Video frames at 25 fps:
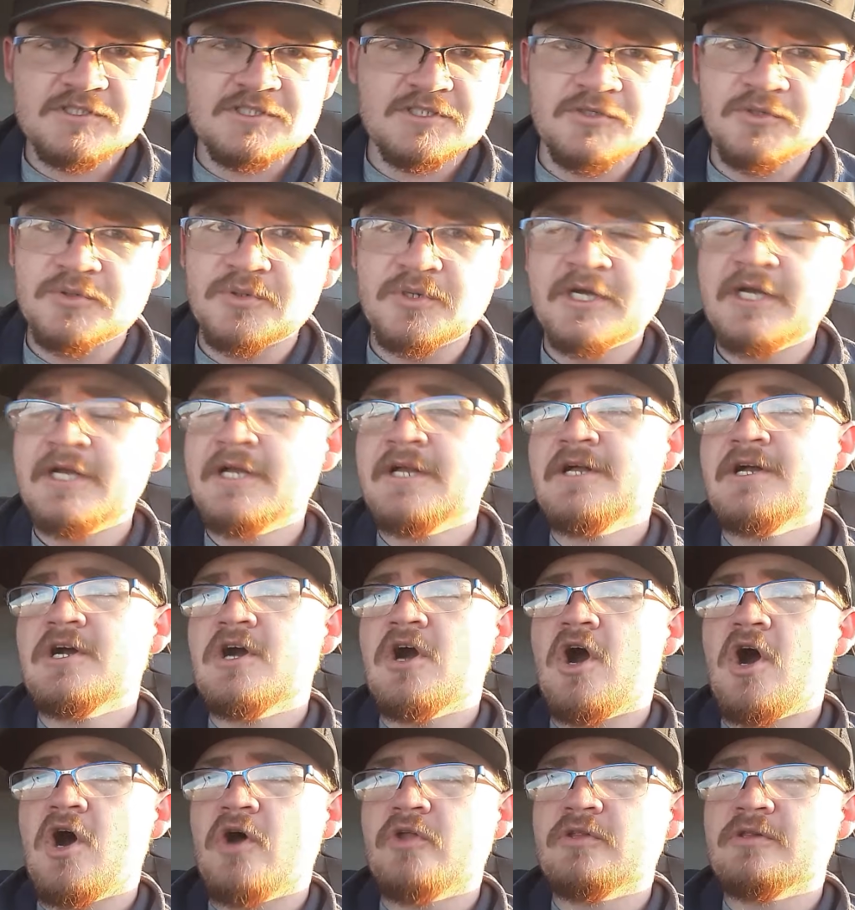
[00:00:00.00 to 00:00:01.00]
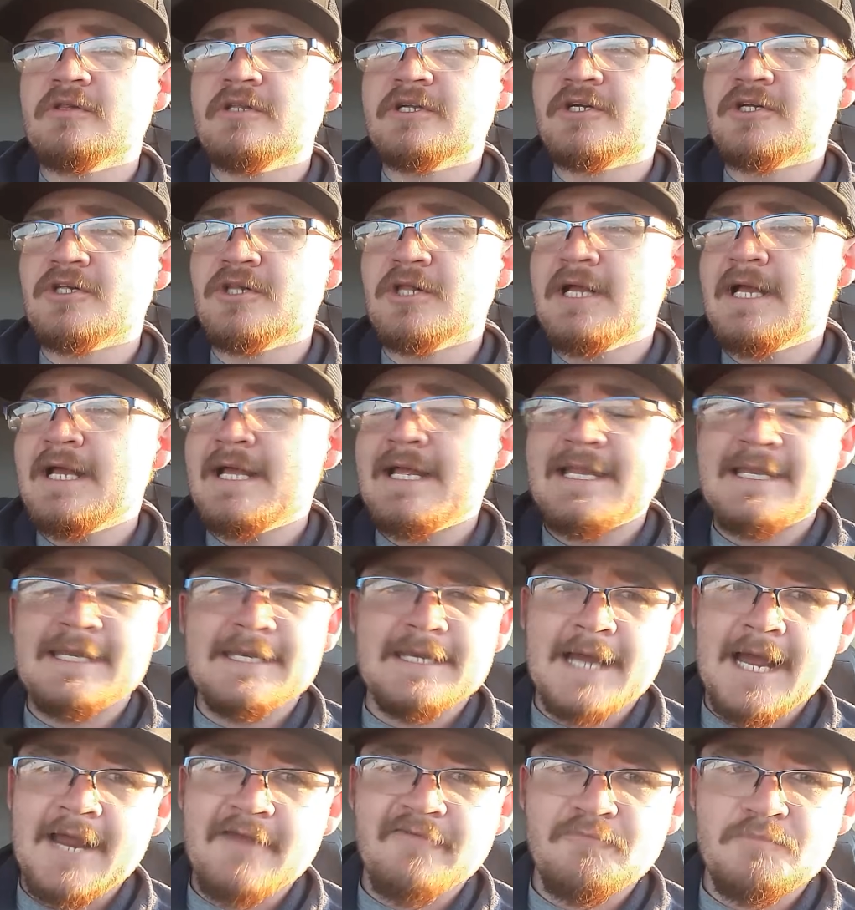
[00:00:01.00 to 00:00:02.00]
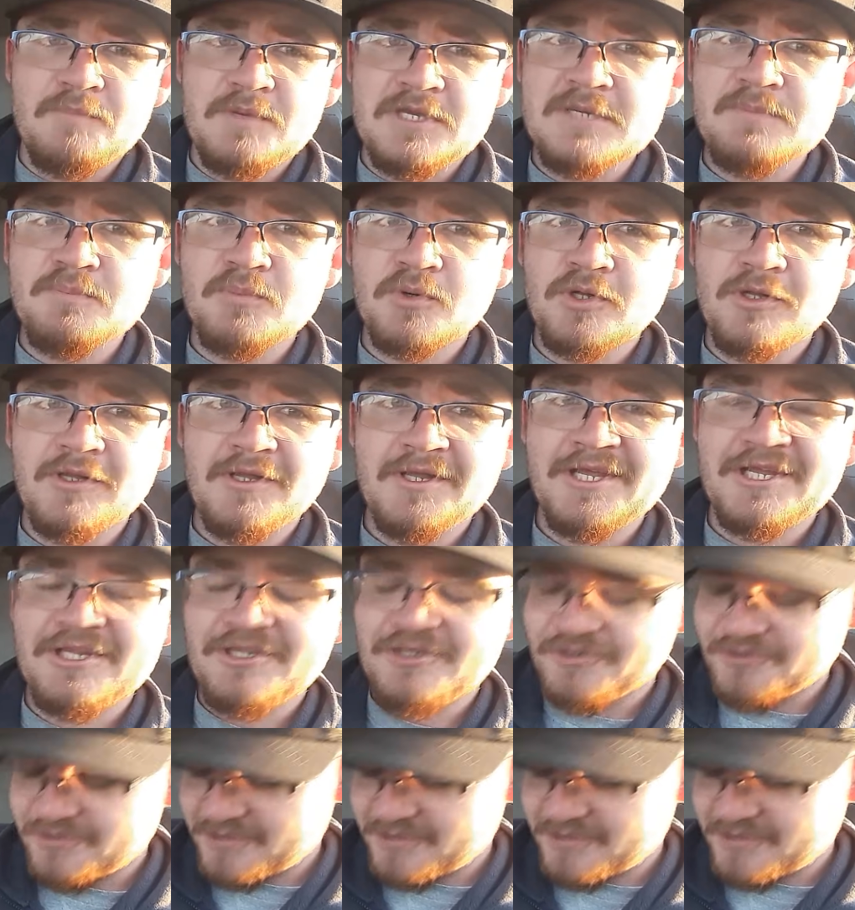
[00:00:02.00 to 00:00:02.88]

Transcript: to all the little knife people in your